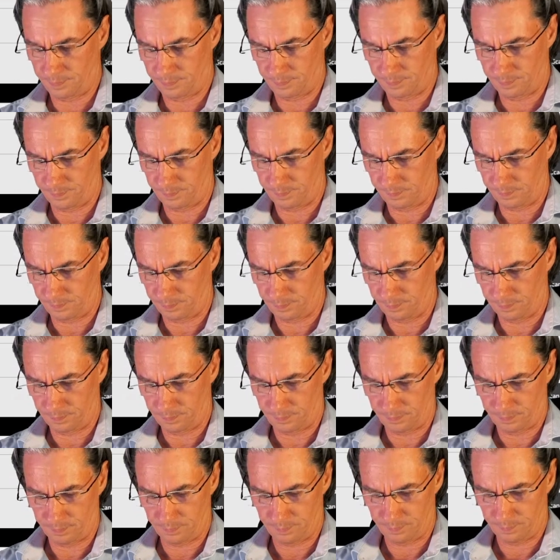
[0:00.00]

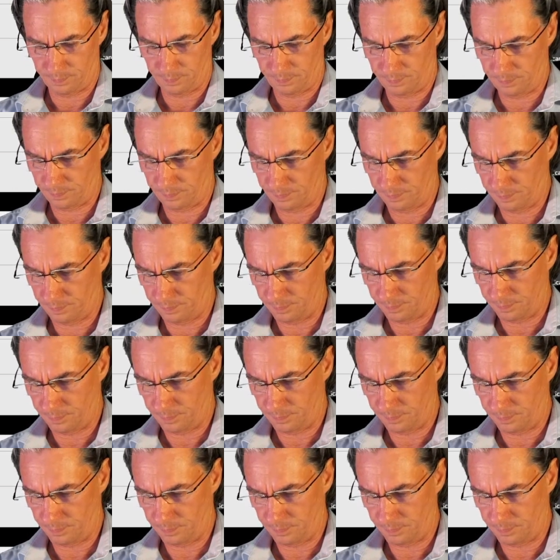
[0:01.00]
Nothing is said.